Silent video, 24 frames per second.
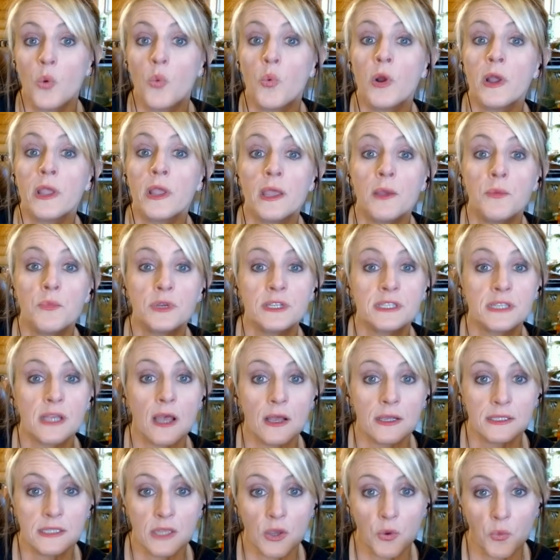William was
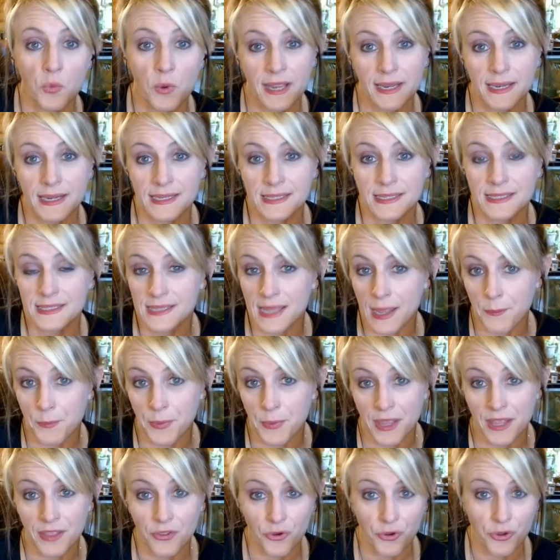also witnessed
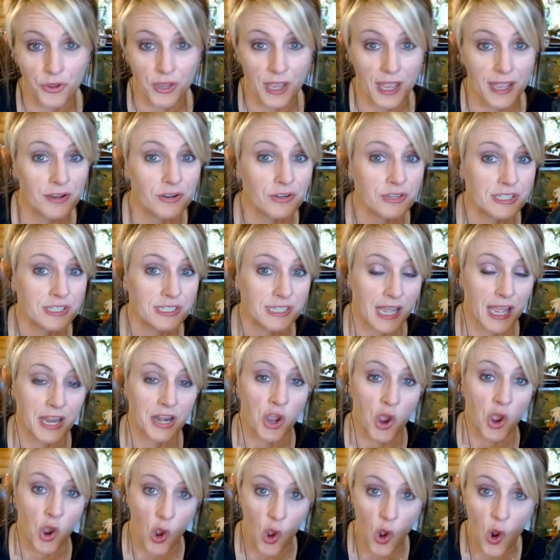slapping their younger
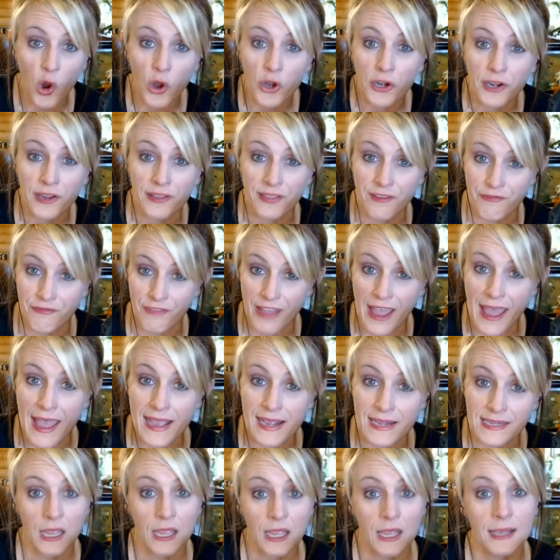son hard in the
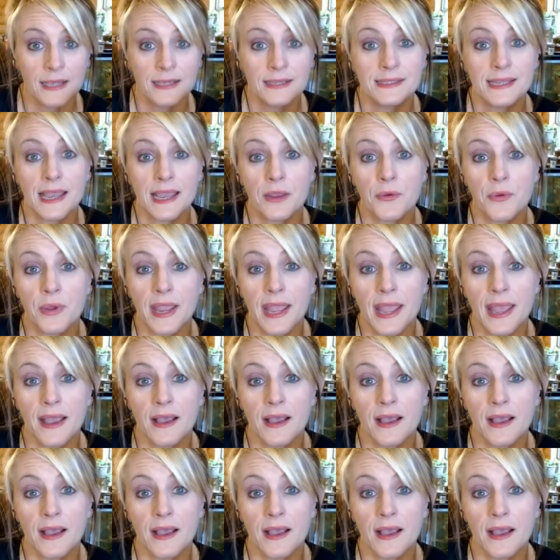face. Zachary had